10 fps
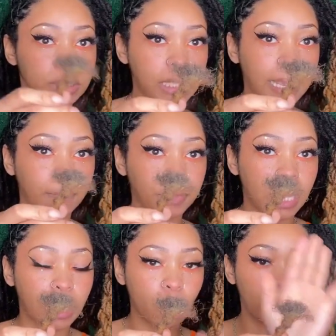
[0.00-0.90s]
same
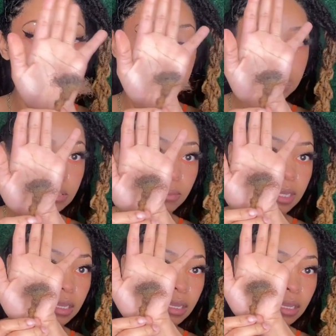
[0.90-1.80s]
thing on this
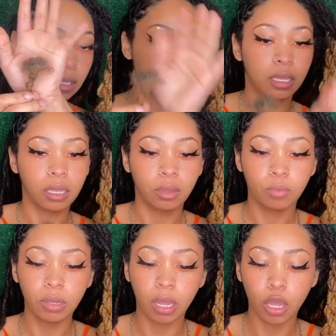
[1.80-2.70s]
one.
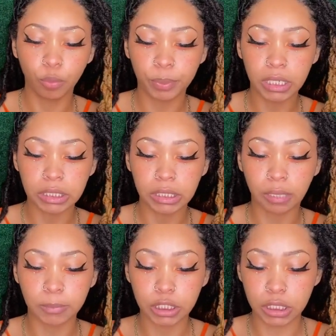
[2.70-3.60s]
We're gonna open this
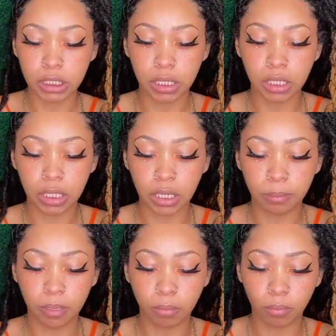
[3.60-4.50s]
up just a
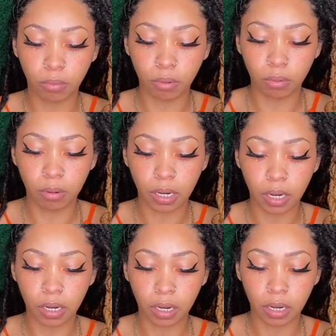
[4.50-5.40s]
little bit
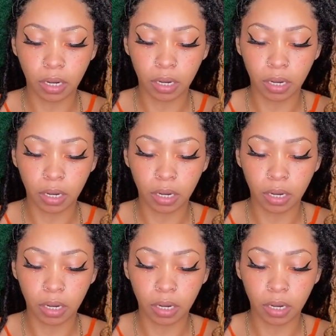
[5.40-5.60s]
more.